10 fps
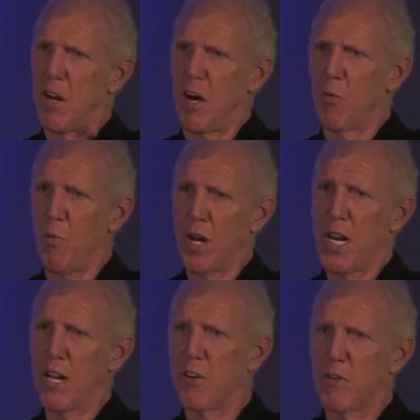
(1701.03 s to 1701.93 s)
On one
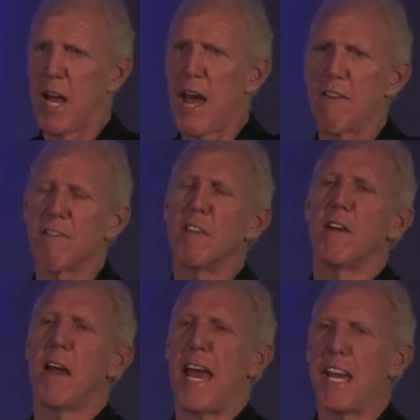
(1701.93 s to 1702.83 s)
end, you have
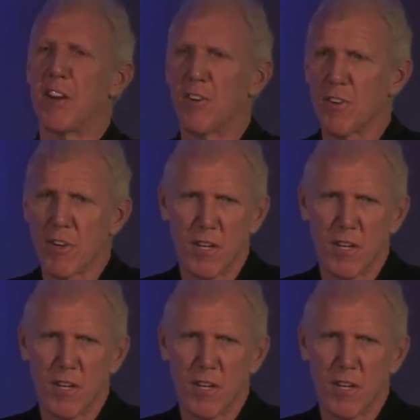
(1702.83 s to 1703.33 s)
anger,